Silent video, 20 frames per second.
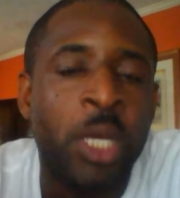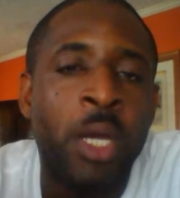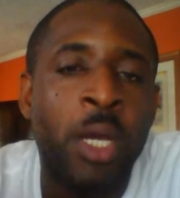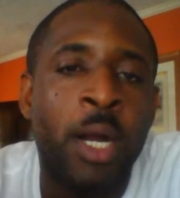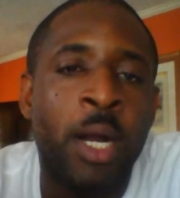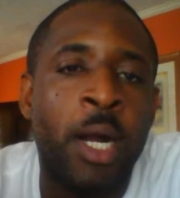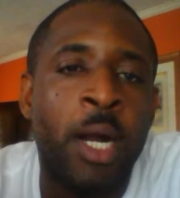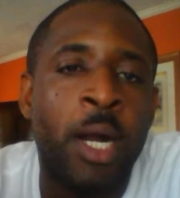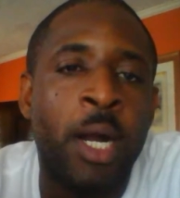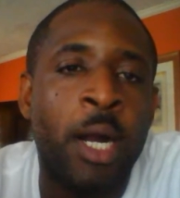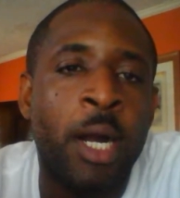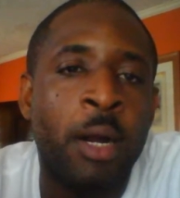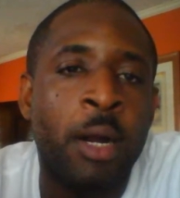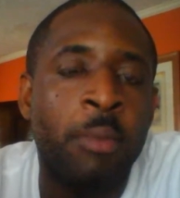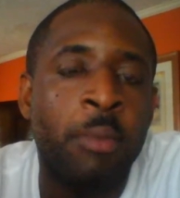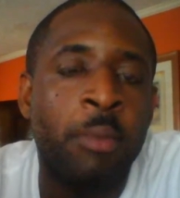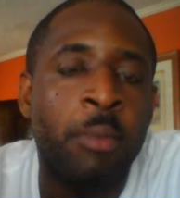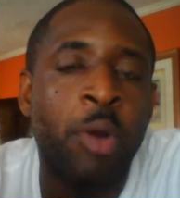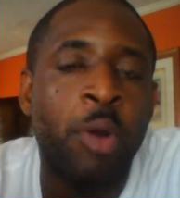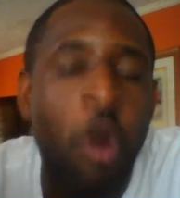
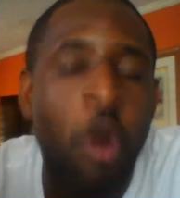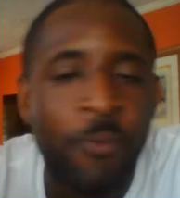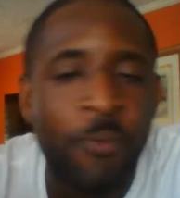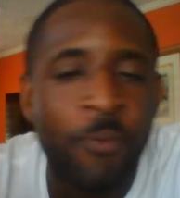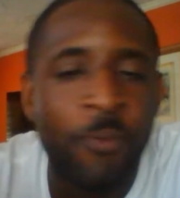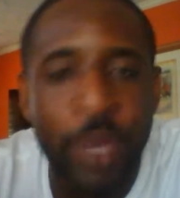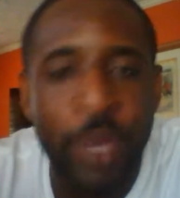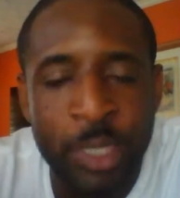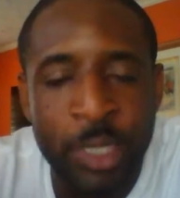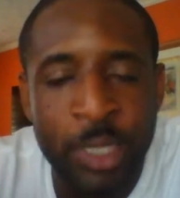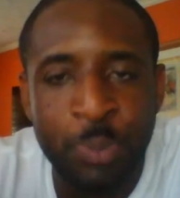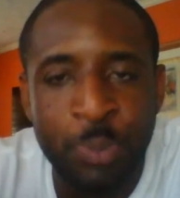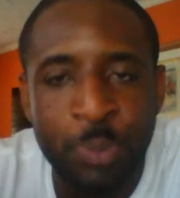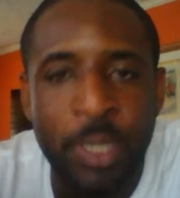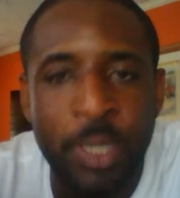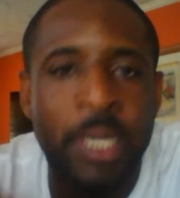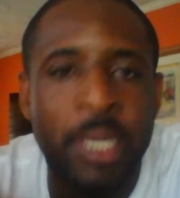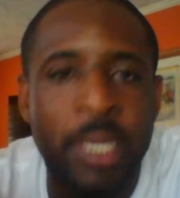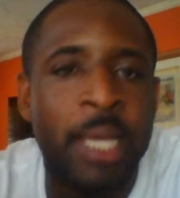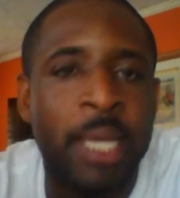um, confidence
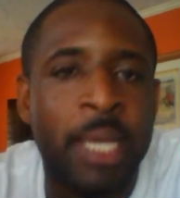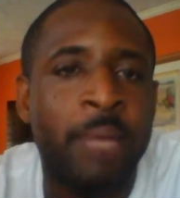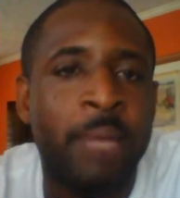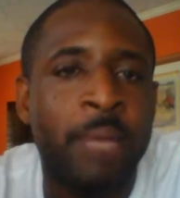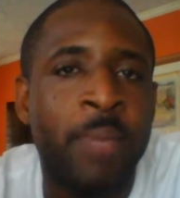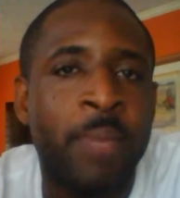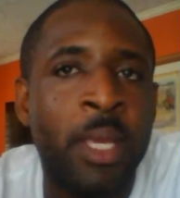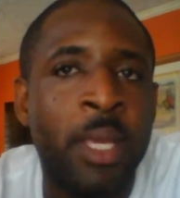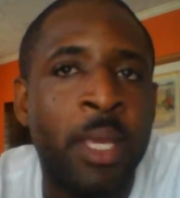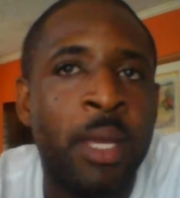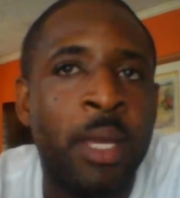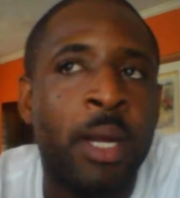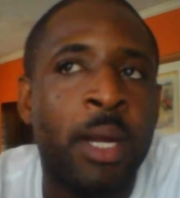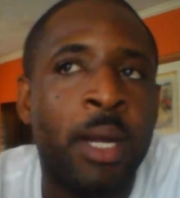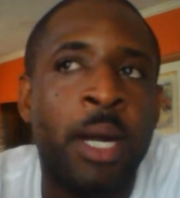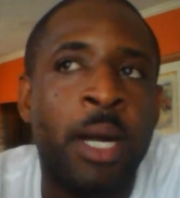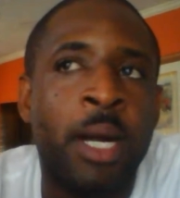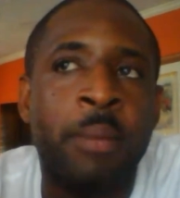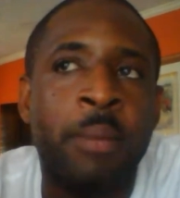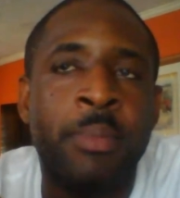building
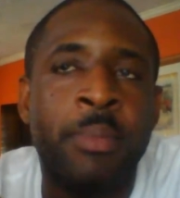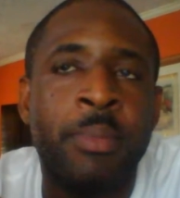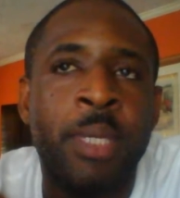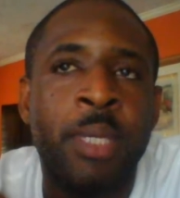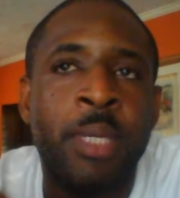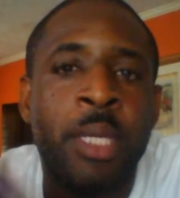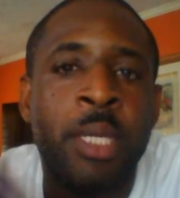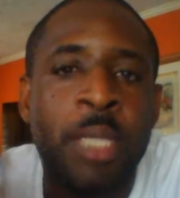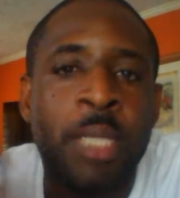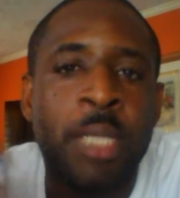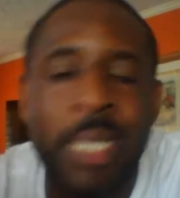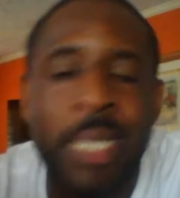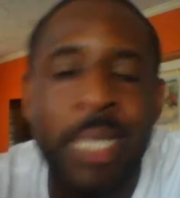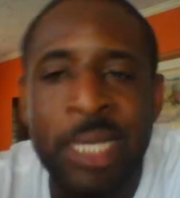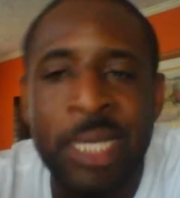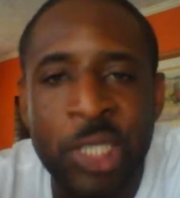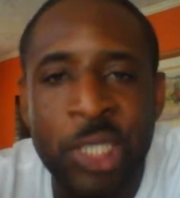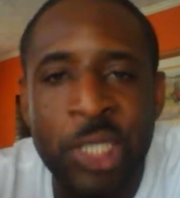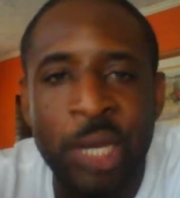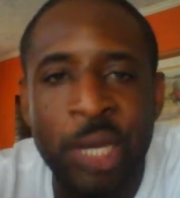um,
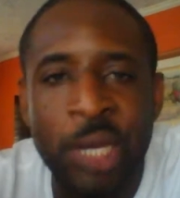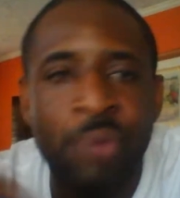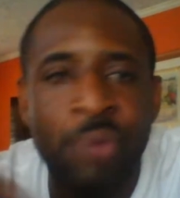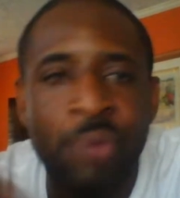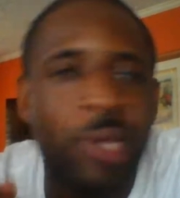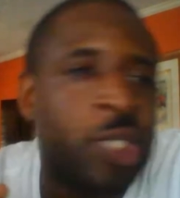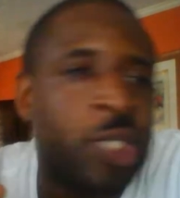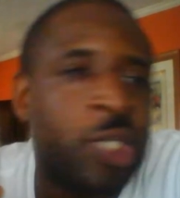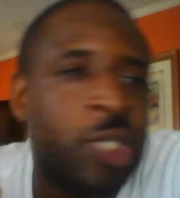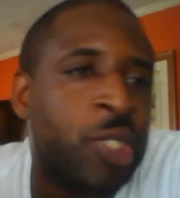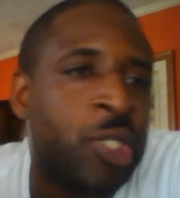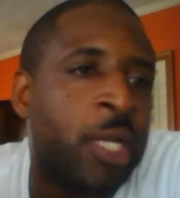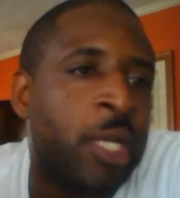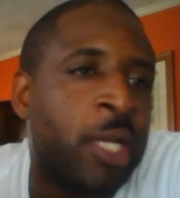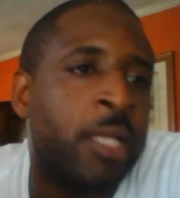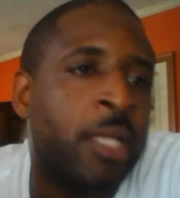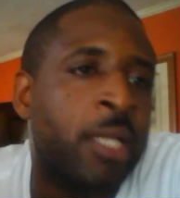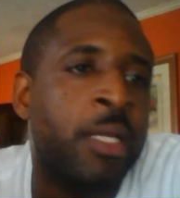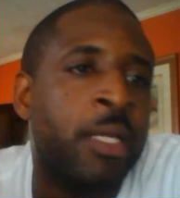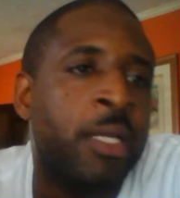lead
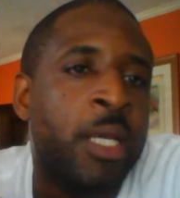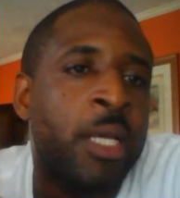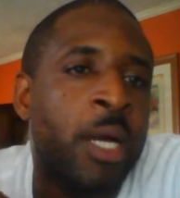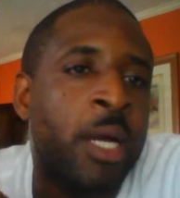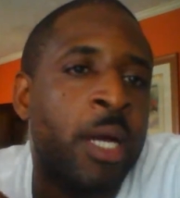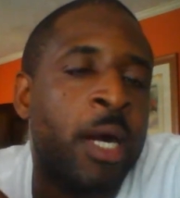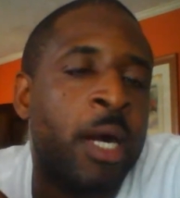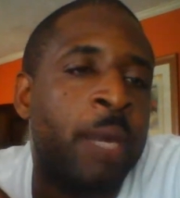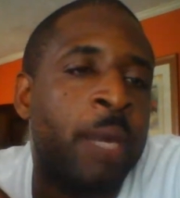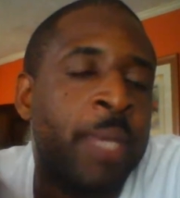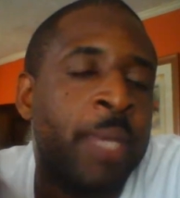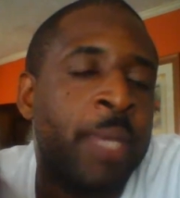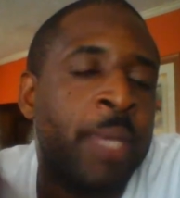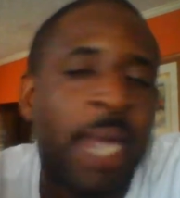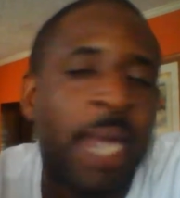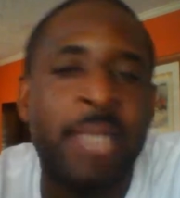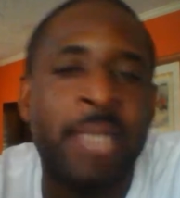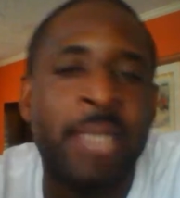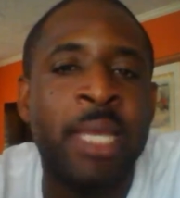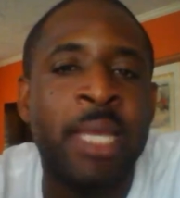generation um, the
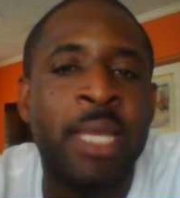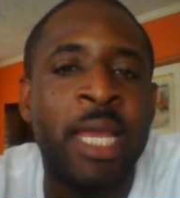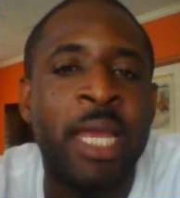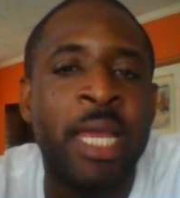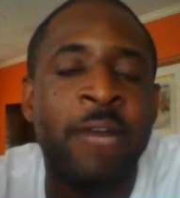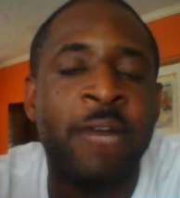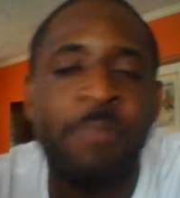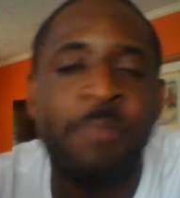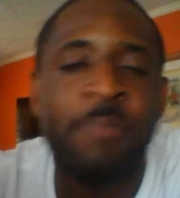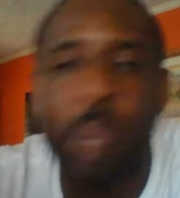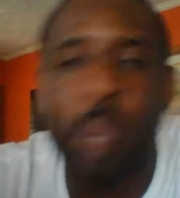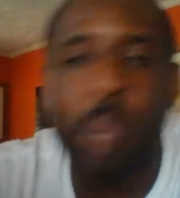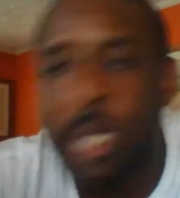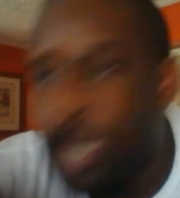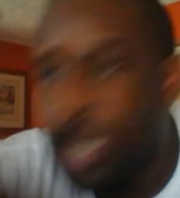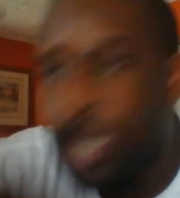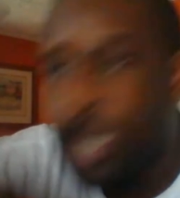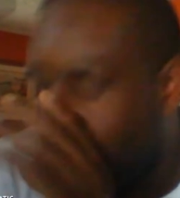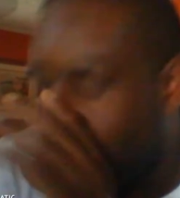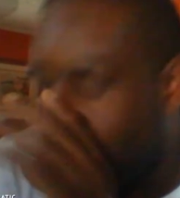handling of
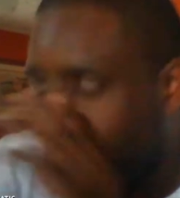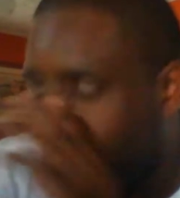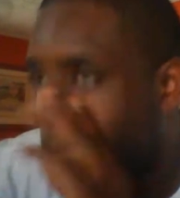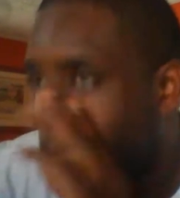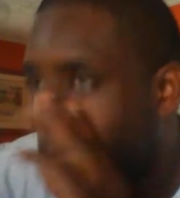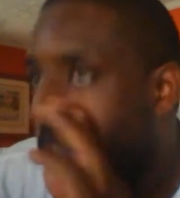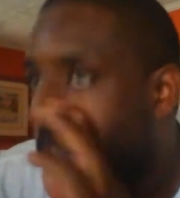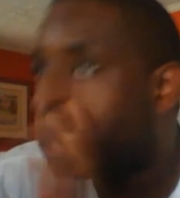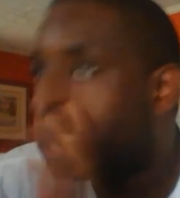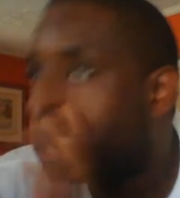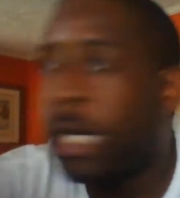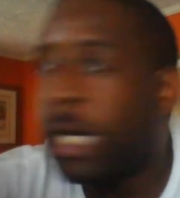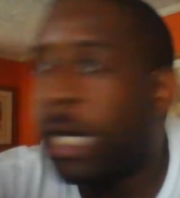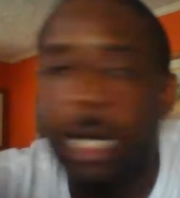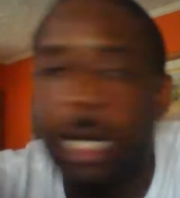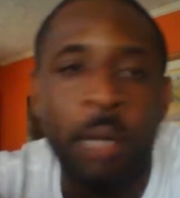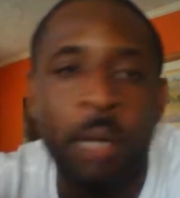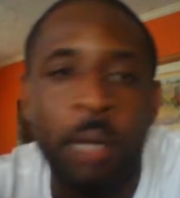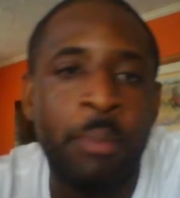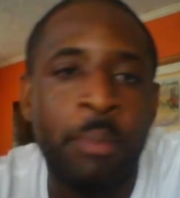money
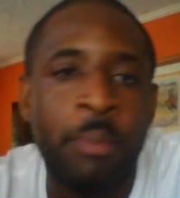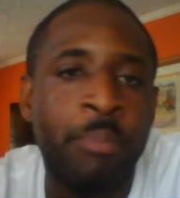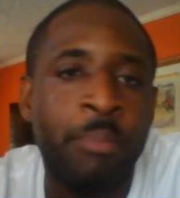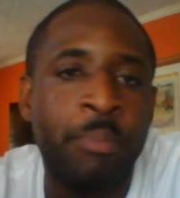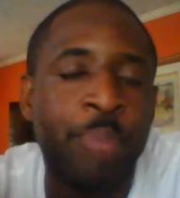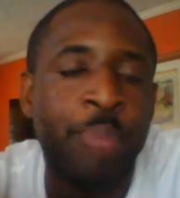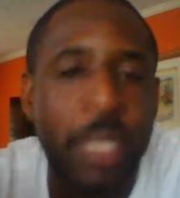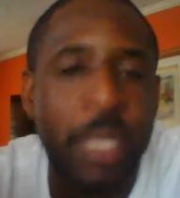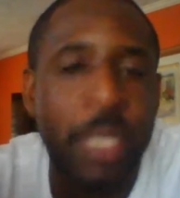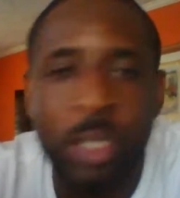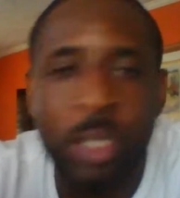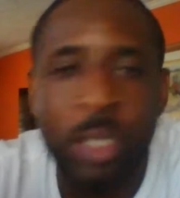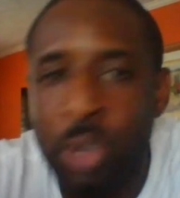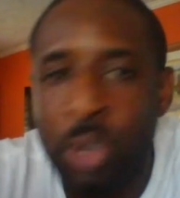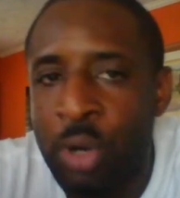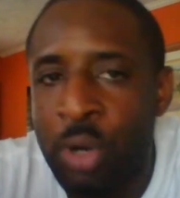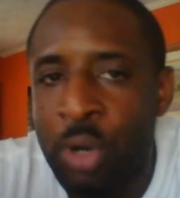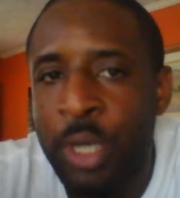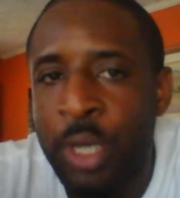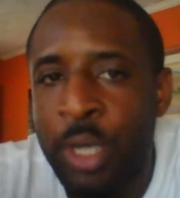um,
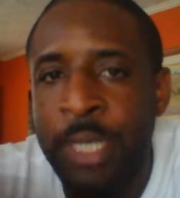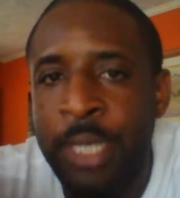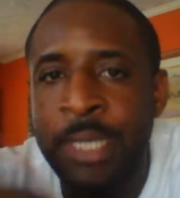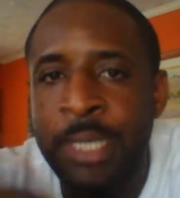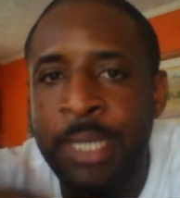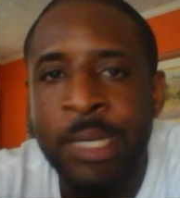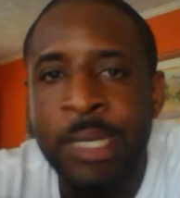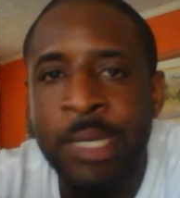bitcoin